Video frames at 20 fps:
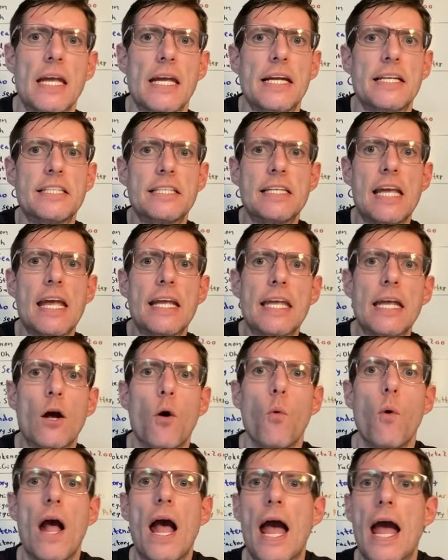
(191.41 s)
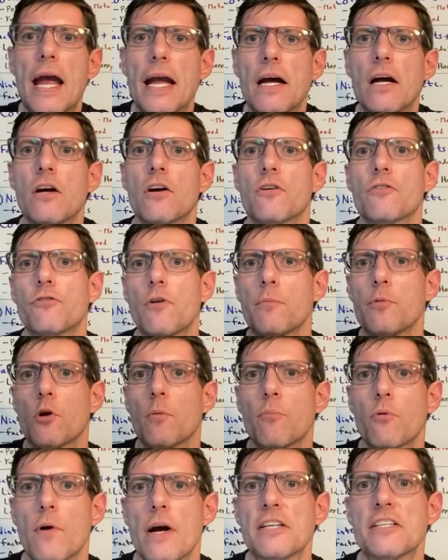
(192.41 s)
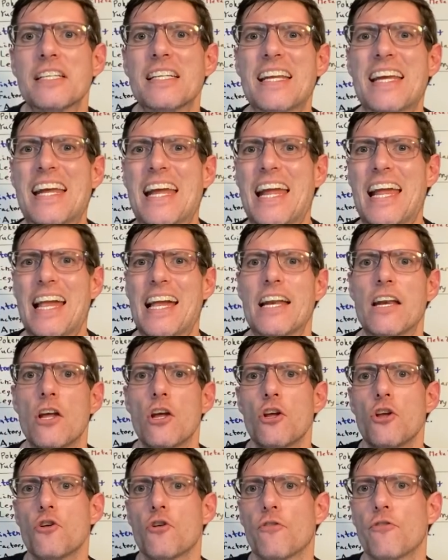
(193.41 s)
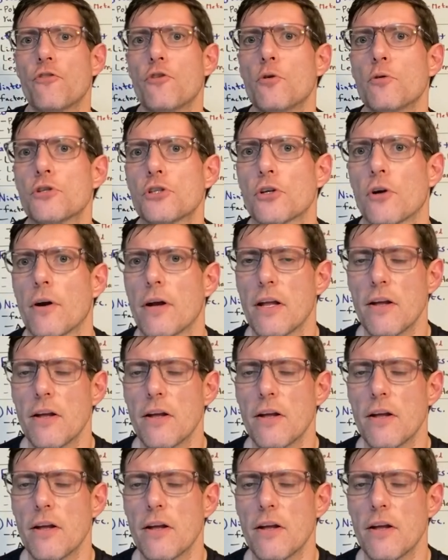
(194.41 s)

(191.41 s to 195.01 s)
it's taking away from your present and your future.